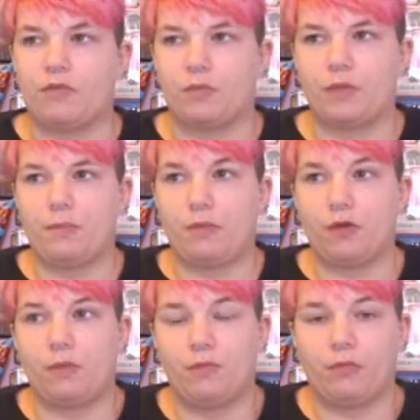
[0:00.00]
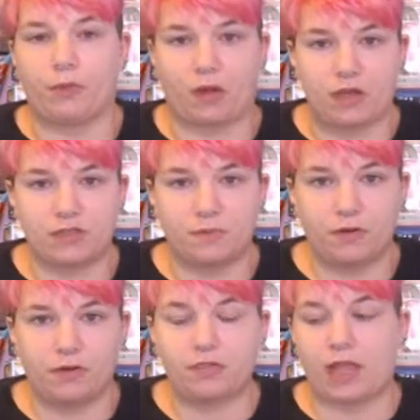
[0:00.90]
With pe both people with
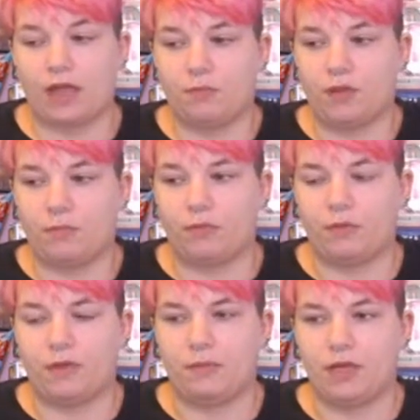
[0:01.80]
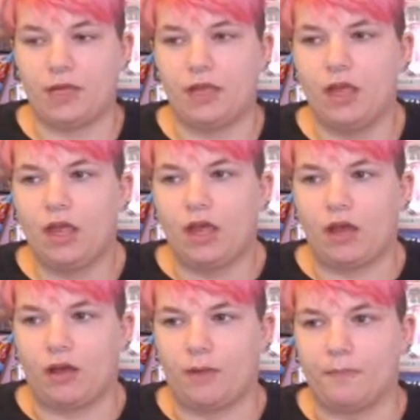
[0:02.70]
Asperger's and people with B P D,
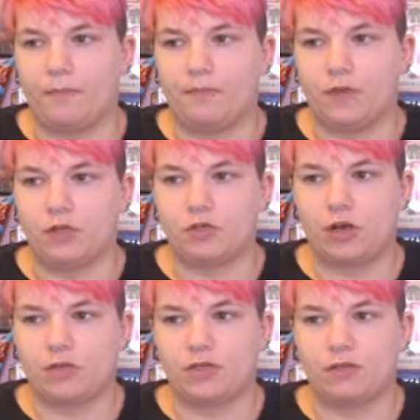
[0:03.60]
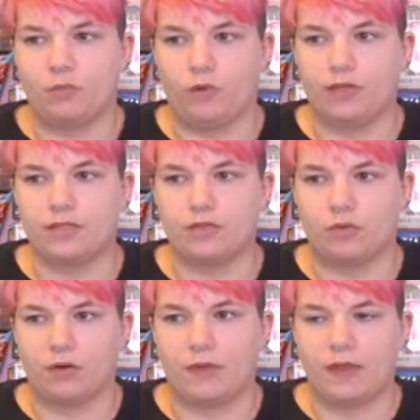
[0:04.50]
um, you talk to them once
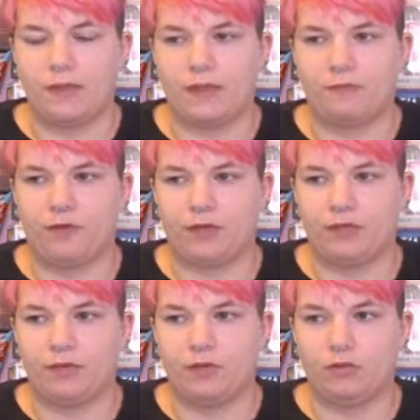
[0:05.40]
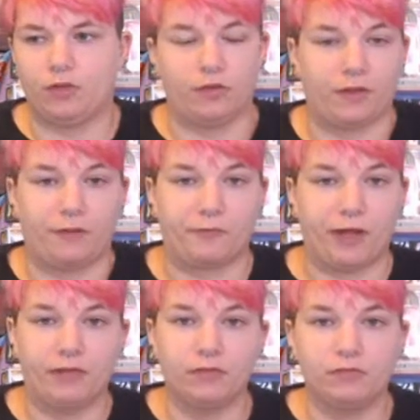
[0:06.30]
or they think fondly of you, you're their
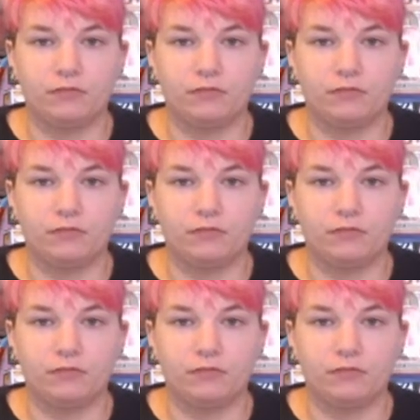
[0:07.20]
friend.